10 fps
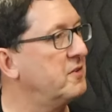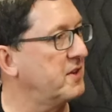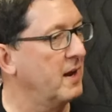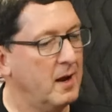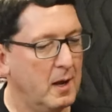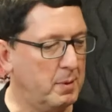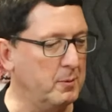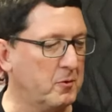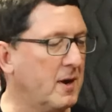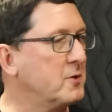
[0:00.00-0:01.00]
that
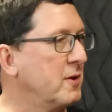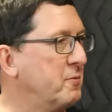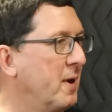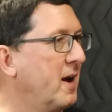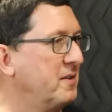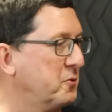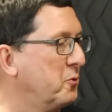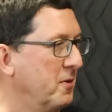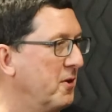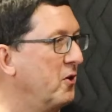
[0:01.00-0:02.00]
people graduate from high
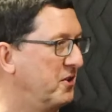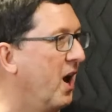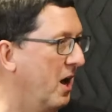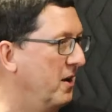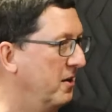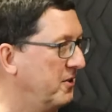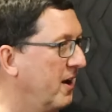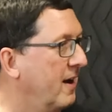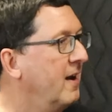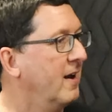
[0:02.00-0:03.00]
school and they're done. That's
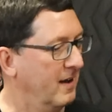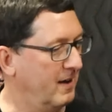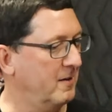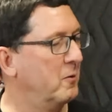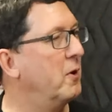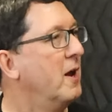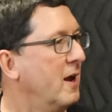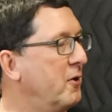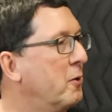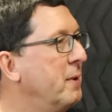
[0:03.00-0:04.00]
right. Oh.
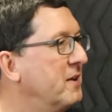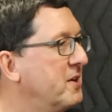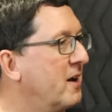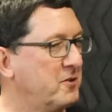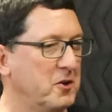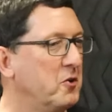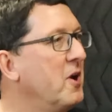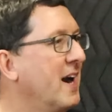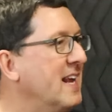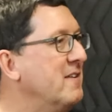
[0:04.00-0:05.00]
If you're going to be a doctor, you're
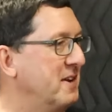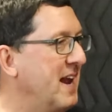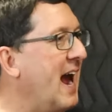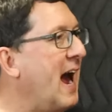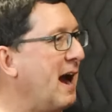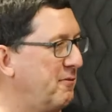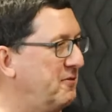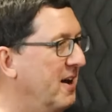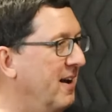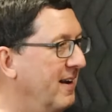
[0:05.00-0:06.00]
not even half that's,
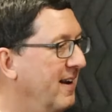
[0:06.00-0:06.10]
done. That's not